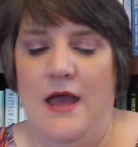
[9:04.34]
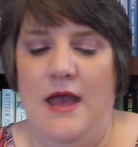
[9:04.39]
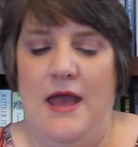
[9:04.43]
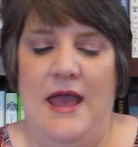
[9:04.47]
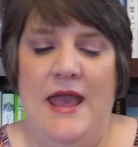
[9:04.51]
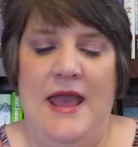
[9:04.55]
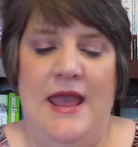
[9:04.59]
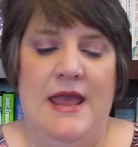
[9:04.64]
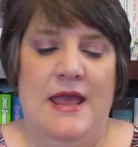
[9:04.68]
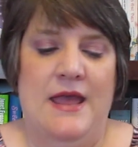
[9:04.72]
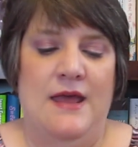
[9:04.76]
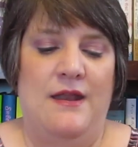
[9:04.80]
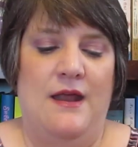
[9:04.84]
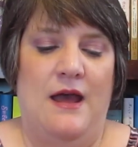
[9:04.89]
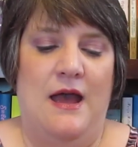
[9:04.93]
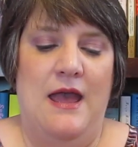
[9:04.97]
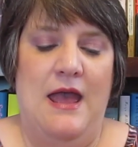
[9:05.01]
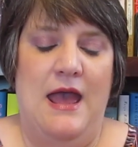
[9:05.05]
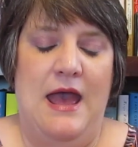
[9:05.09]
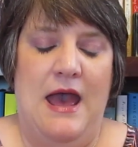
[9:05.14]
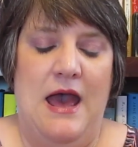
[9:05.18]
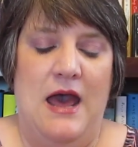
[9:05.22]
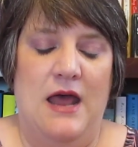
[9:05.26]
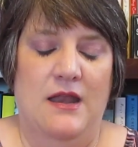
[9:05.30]
and I
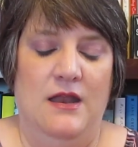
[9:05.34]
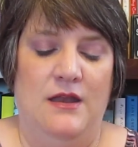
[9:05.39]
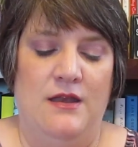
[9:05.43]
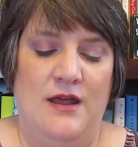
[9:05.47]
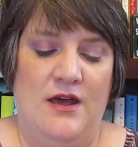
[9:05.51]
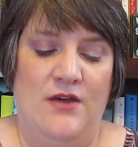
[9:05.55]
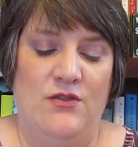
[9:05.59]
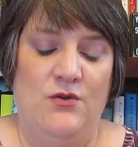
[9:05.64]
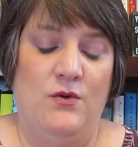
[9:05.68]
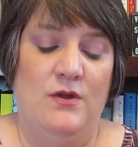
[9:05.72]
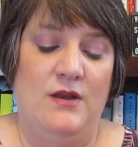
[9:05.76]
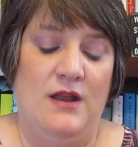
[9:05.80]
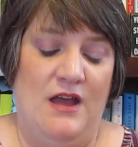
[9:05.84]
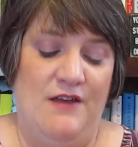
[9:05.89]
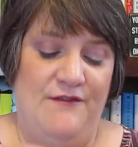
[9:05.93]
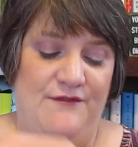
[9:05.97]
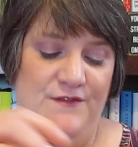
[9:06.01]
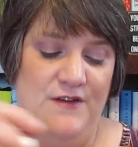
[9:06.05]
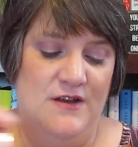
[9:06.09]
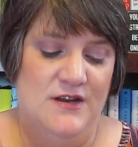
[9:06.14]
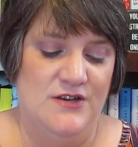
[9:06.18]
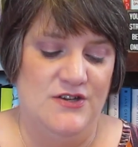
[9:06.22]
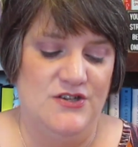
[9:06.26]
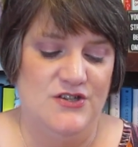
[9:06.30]
had another one. I
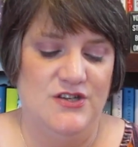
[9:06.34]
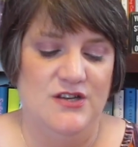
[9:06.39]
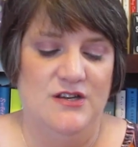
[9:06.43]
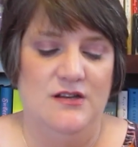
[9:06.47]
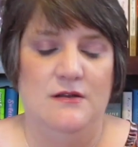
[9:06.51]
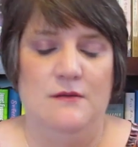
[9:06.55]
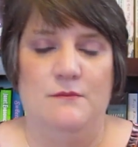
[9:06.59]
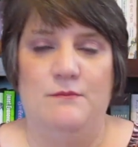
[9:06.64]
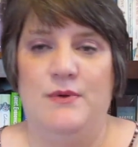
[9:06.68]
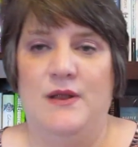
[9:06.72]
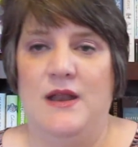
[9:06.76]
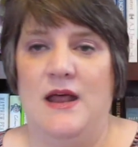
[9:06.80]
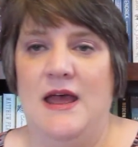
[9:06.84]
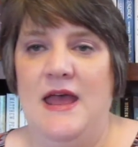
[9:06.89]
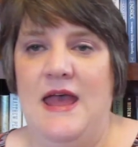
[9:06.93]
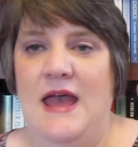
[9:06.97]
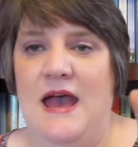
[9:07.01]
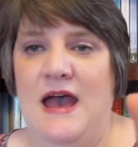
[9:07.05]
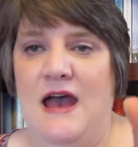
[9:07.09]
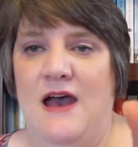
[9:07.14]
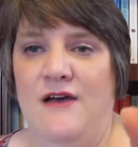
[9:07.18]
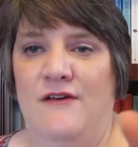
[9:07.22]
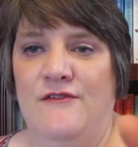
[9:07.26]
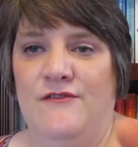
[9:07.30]
finished it, but I
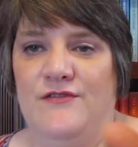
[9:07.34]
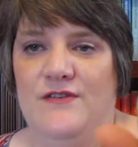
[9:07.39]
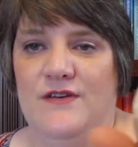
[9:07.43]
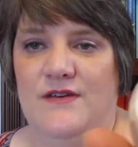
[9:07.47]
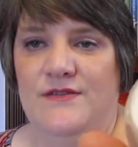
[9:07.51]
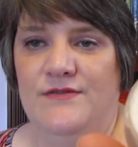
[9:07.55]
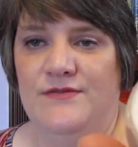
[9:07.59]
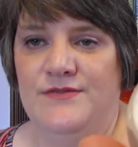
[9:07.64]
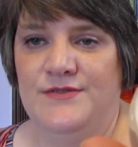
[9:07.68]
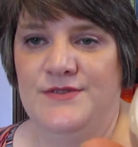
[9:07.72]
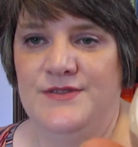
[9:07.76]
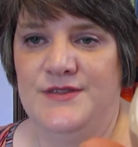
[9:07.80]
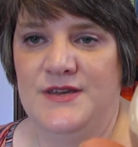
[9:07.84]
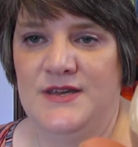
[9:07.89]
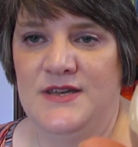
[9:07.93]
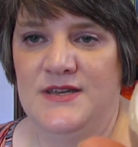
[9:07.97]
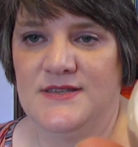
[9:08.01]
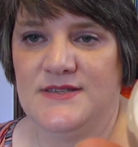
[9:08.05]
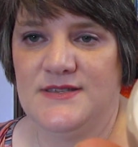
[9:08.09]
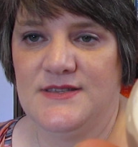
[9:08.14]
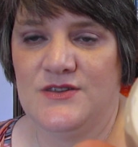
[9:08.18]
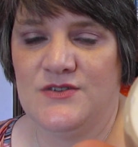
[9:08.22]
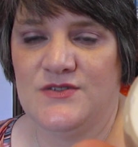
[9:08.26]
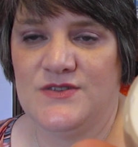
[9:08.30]
have
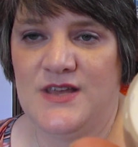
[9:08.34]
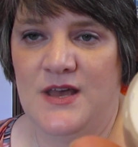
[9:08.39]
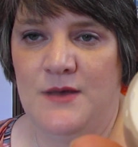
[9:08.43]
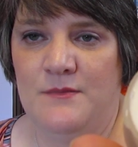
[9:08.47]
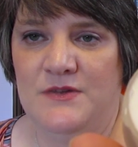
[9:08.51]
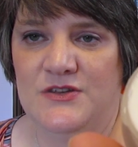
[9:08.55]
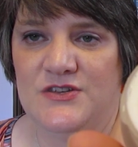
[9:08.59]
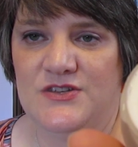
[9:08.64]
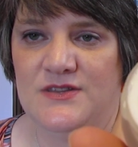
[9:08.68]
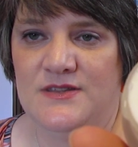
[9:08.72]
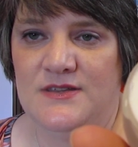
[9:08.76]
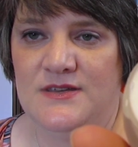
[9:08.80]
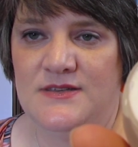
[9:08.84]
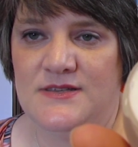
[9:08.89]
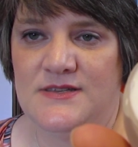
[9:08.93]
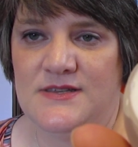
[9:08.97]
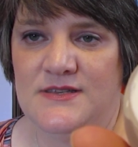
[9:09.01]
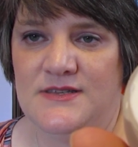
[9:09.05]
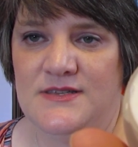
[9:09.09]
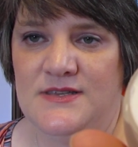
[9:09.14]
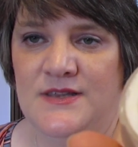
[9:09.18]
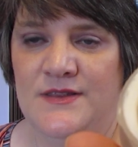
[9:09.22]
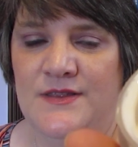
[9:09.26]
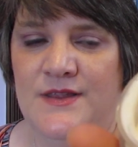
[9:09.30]
this. There's how much of this
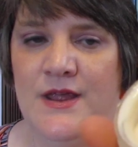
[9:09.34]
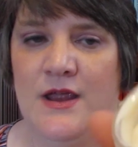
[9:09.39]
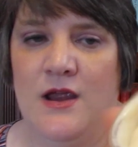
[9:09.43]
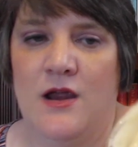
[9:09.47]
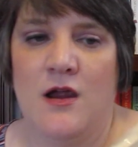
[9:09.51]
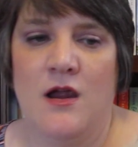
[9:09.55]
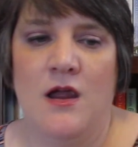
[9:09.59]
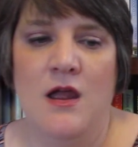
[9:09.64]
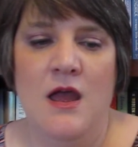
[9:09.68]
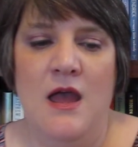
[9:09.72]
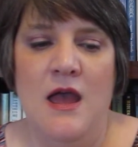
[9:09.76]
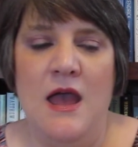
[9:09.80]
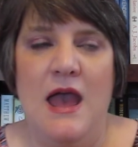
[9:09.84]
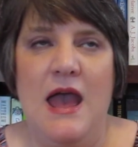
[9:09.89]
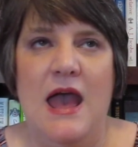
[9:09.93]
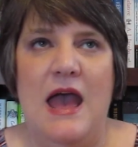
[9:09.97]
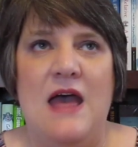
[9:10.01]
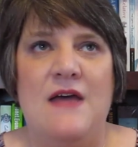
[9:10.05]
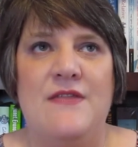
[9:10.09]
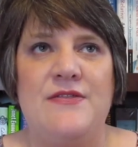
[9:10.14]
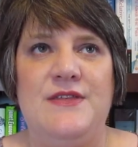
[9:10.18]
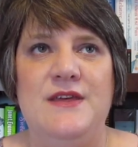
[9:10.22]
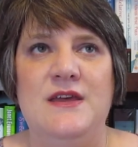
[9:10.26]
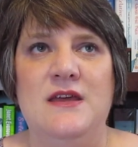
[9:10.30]
that's in there,
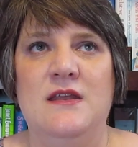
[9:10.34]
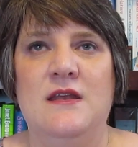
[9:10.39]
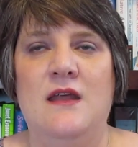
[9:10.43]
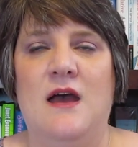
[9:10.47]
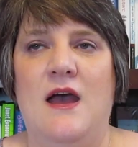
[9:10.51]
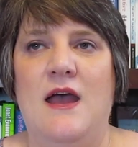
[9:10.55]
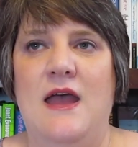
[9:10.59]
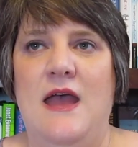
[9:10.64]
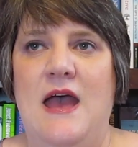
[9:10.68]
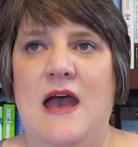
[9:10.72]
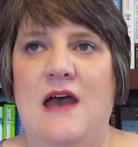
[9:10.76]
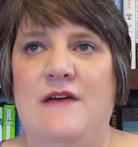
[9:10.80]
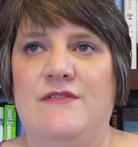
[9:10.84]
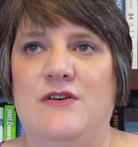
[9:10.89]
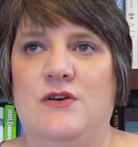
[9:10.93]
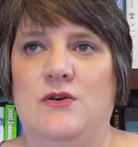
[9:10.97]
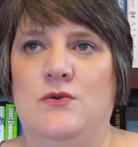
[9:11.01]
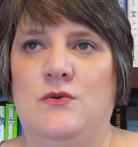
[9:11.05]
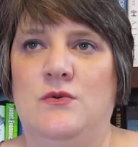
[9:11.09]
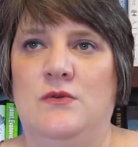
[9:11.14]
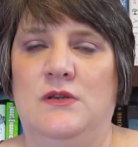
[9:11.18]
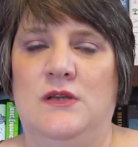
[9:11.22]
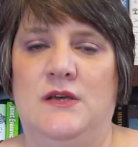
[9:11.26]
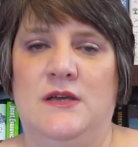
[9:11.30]
and then I have a
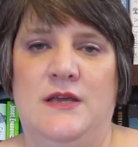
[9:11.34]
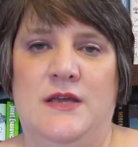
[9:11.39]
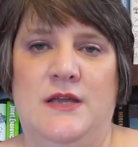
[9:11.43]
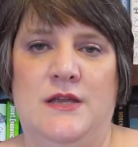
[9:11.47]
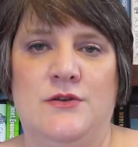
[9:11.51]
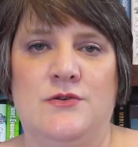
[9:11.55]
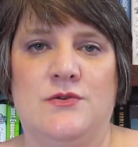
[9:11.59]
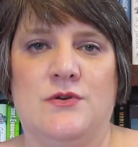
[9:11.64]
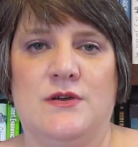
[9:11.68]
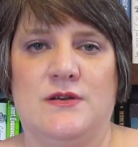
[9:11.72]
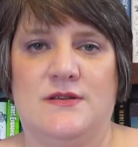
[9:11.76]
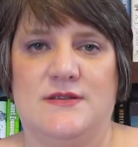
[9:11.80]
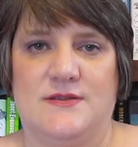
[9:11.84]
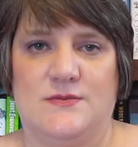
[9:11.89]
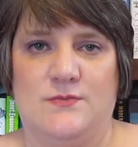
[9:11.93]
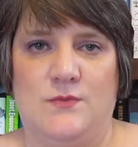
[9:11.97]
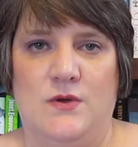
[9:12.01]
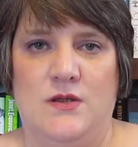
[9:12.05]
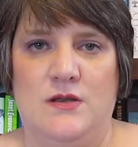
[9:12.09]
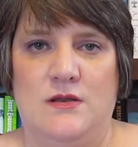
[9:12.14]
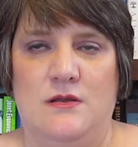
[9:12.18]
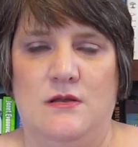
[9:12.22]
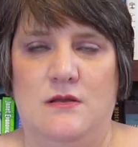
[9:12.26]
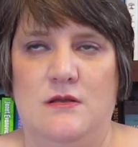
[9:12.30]
Ulla
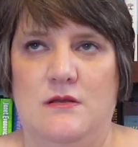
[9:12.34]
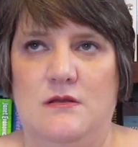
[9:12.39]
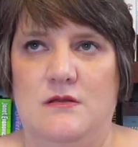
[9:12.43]
Hendrickson